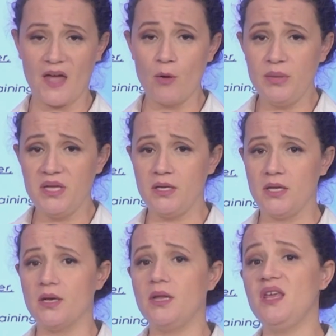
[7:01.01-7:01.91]

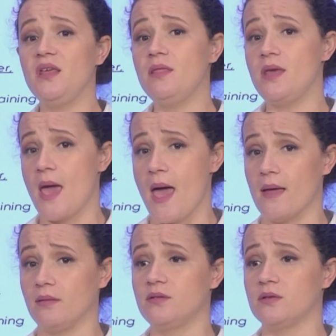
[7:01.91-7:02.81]
opinion in the
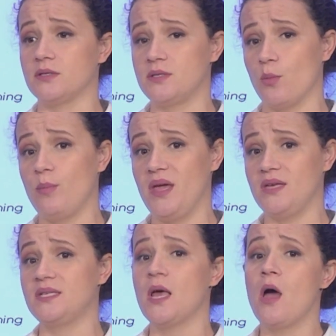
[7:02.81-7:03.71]
end, so
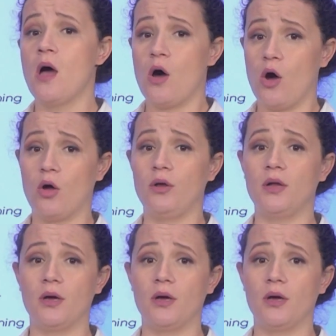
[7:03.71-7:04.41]
based on